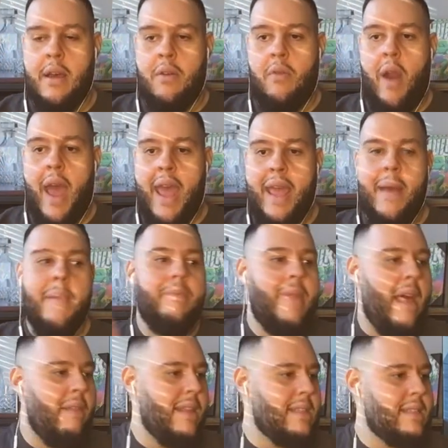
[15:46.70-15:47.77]
Right?
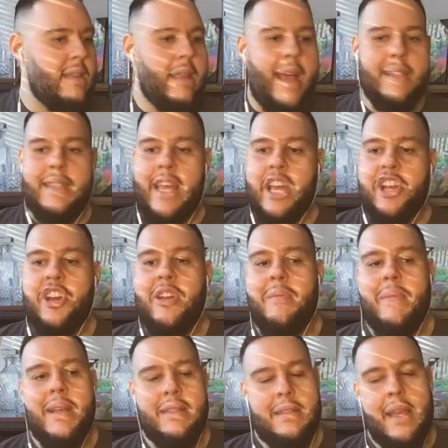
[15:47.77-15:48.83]
Now listen, Isaiah could have
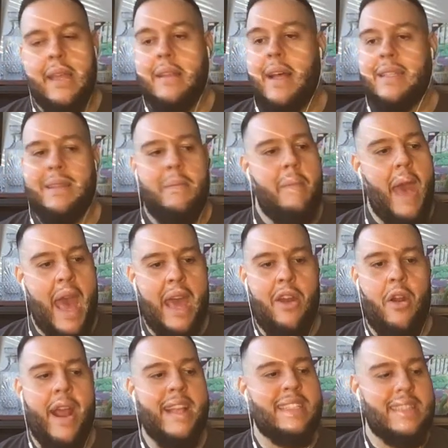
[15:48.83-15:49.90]
missed it. It doesn't
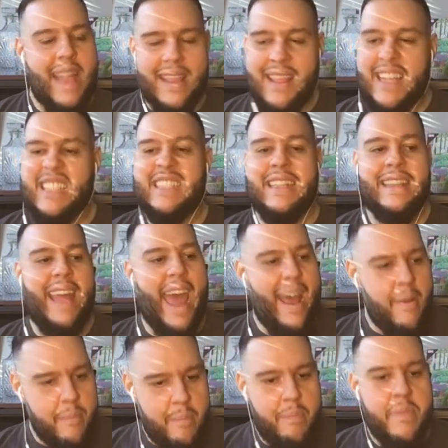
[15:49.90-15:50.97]
matter. It's
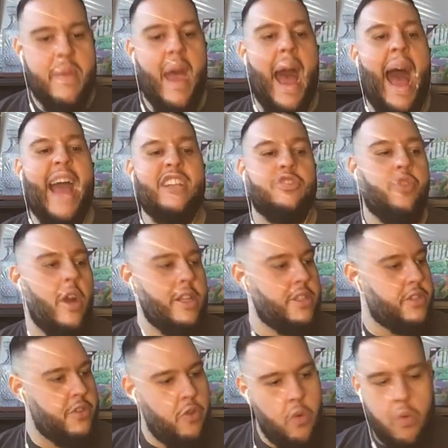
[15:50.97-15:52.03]
that I
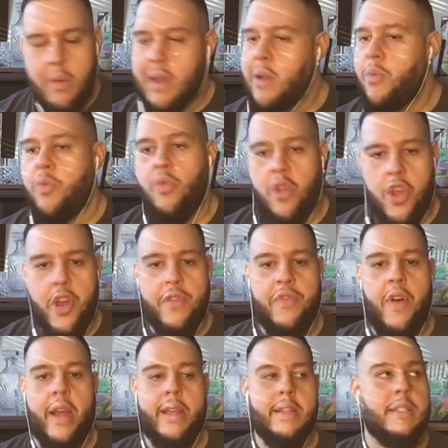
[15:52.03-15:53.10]
trust you, good
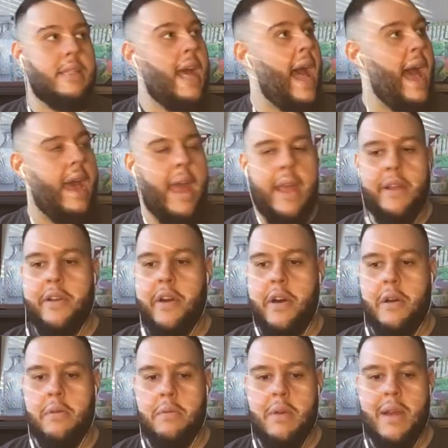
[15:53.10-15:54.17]
fucking shot, and
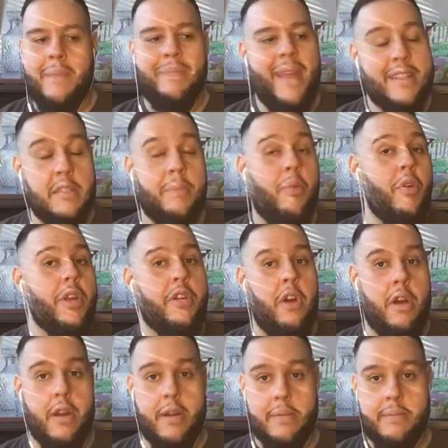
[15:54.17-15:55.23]
go. That's a point
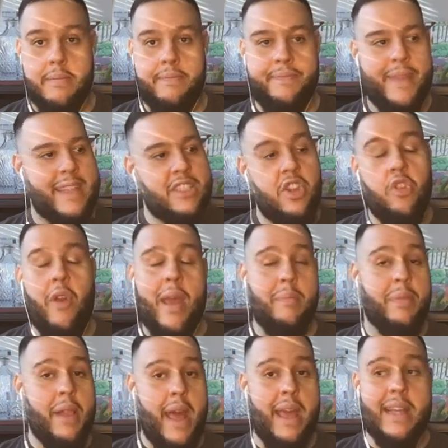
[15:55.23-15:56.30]
guard. That's a
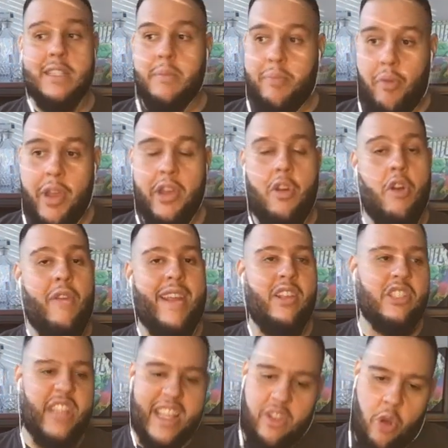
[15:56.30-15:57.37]
great play. That's a point guard, right?
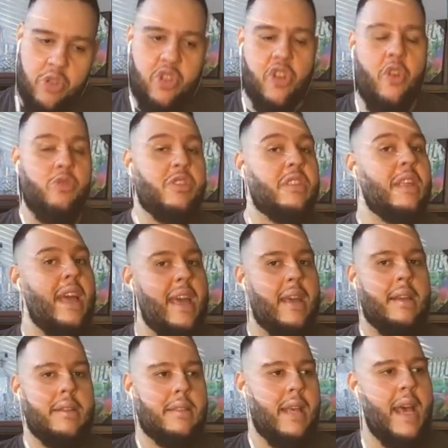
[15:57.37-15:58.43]
It's like those are those
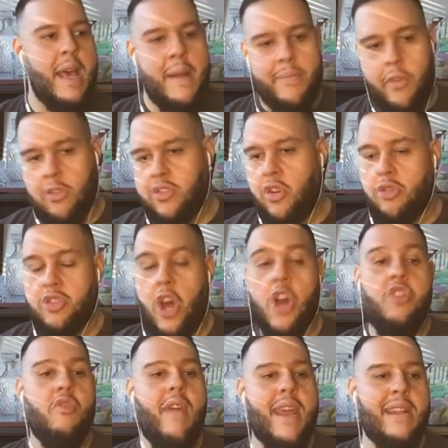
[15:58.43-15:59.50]
things. Those are those
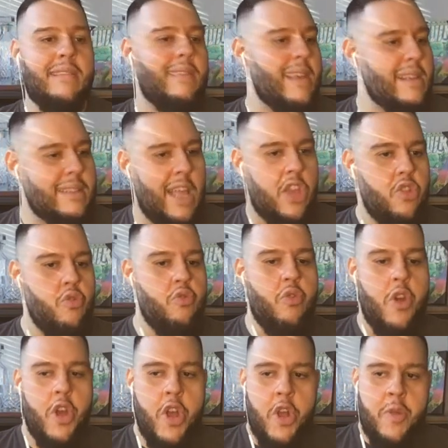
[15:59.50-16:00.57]
underrated things you
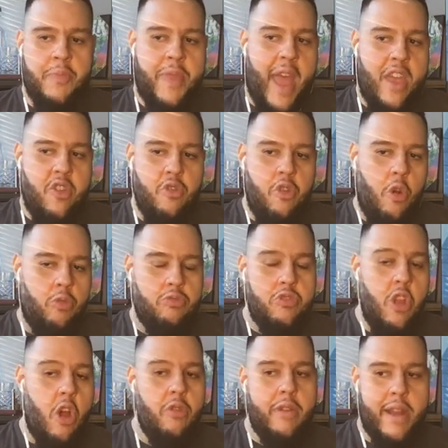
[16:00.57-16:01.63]
don't
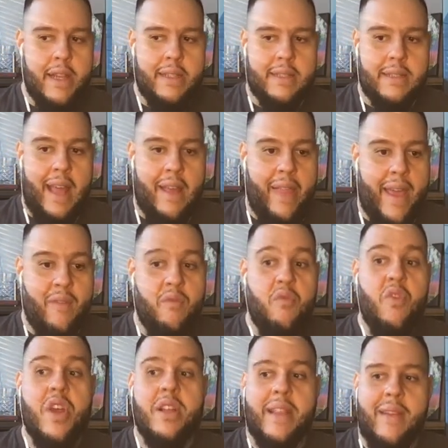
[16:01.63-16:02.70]
notice that like
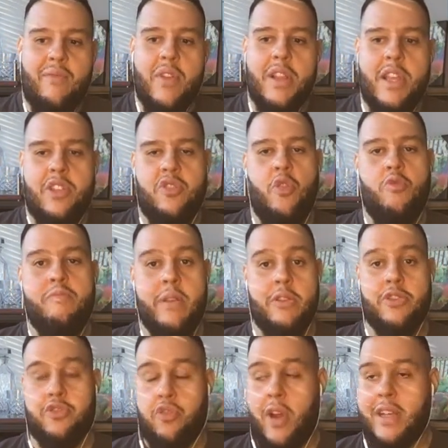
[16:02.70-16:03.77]
really do
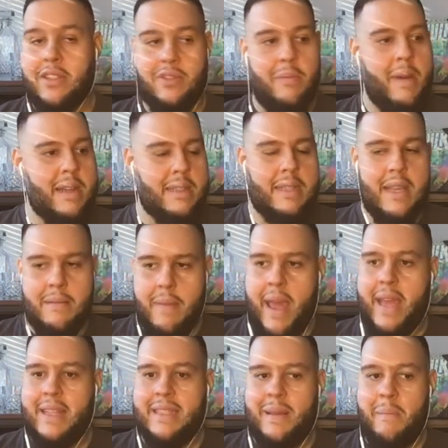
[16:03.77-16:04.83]
build trust among
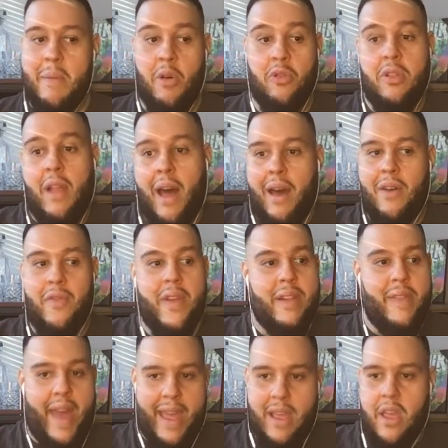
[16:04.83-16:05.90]
teammates and build love
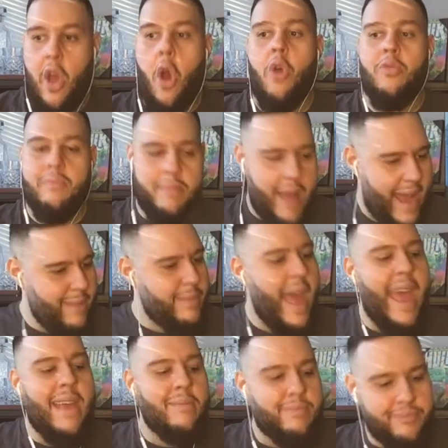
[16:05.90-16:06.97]
and like, yo,
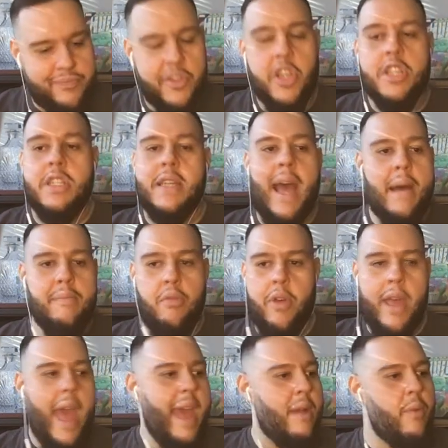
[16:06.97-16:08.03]
hey, good shot,
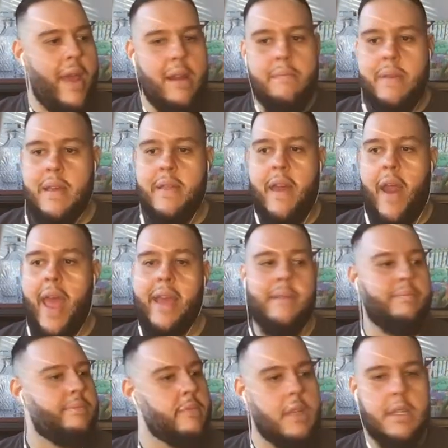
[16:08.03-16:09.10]
boy. Hey, way to be there.
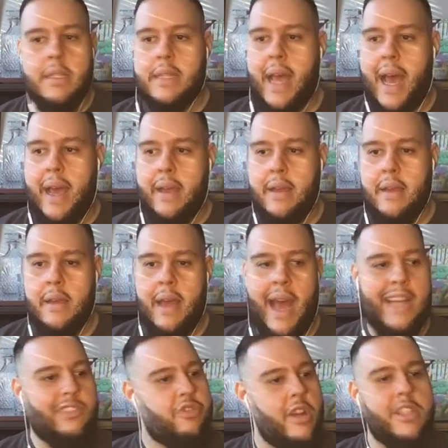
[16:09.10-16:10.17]
Hey, good shot.
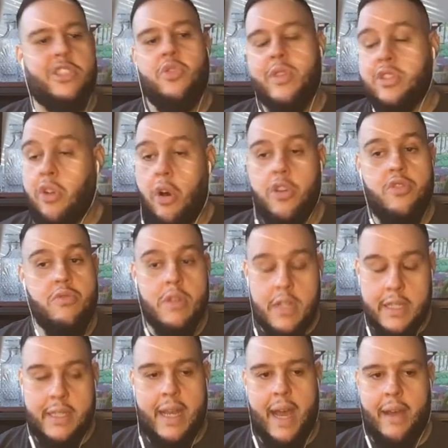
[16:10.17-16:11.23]
I trust you. It's all you.
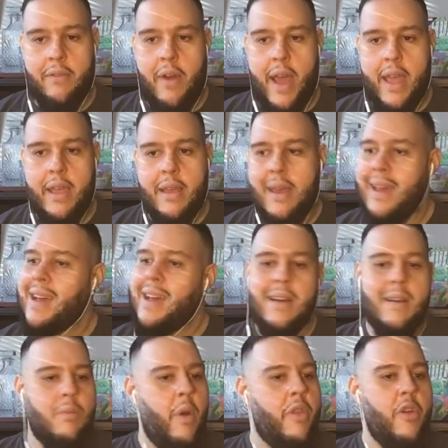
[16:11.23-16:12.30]
Good shot, right?
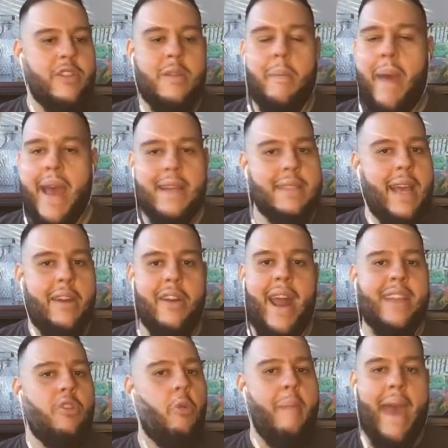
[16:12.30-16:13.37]
Whether it's a bad shot or
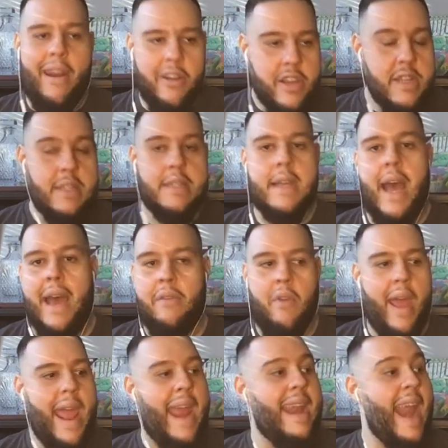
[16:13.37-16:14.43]
not, don't matter. Good shot,
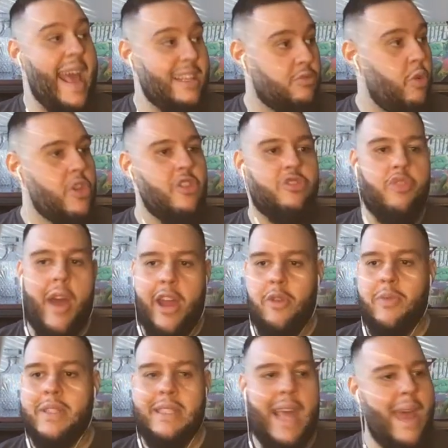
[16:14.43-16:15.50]
right? And that's what you're
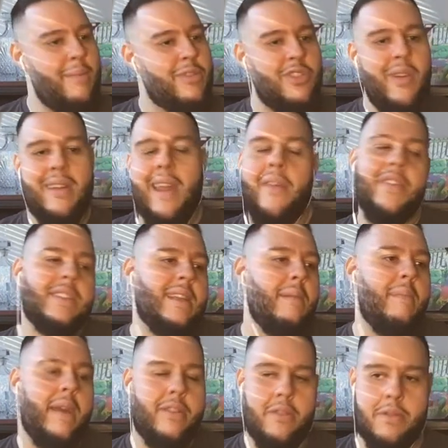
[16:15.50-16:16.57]
trying to establish. You ain't never seen
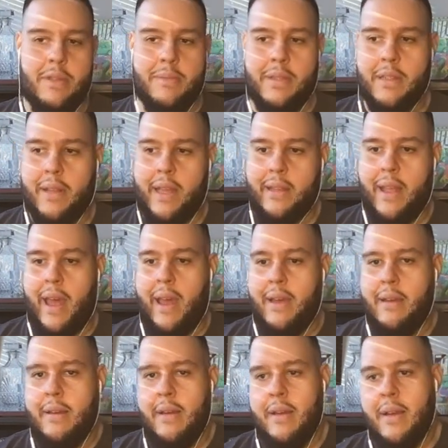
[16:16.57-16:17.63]
Ben do some shit like that.
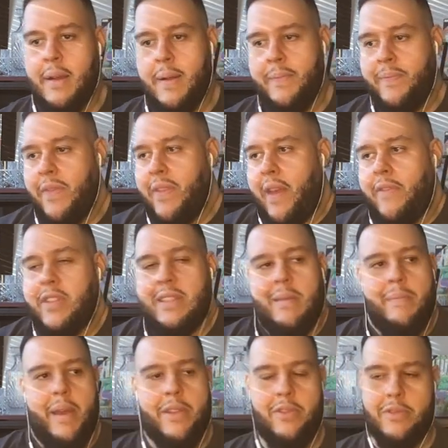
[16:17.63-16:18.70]
You never
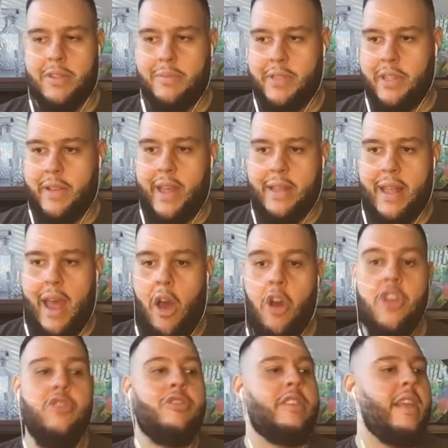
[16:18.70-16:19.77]
seen Ben do some shit like that. All
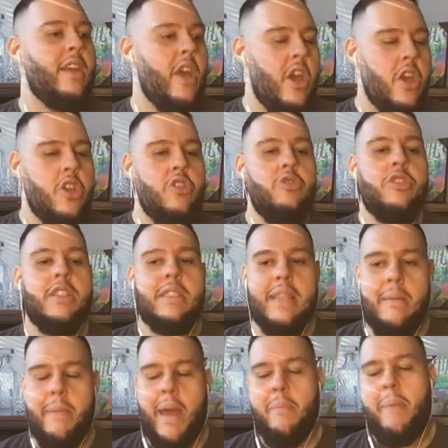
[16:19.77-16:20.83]
you just
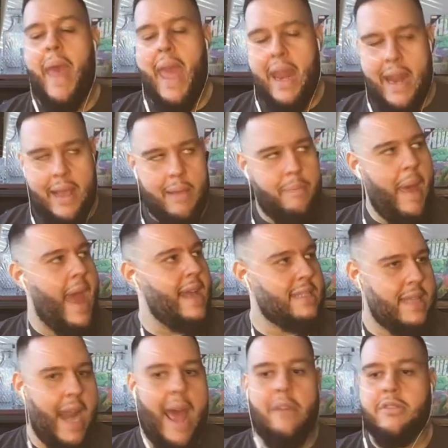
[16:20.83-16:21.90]
see Ben panic, pass
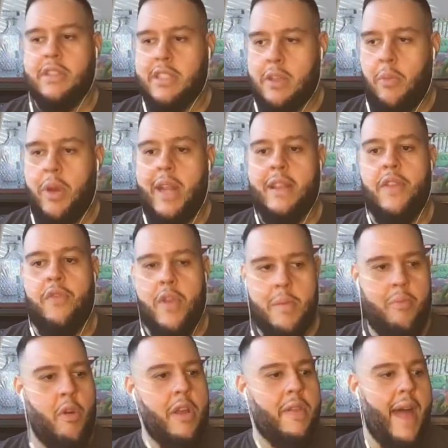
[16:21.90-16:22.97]
it out to someone at the
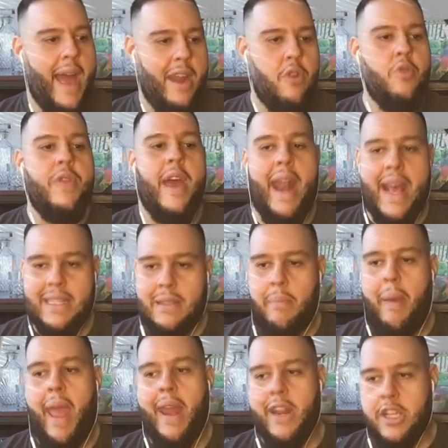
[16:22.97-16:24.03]
3-point line who then has to
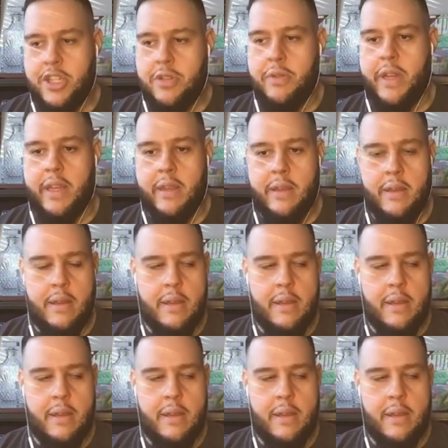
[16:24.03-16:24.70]
panic shoot it.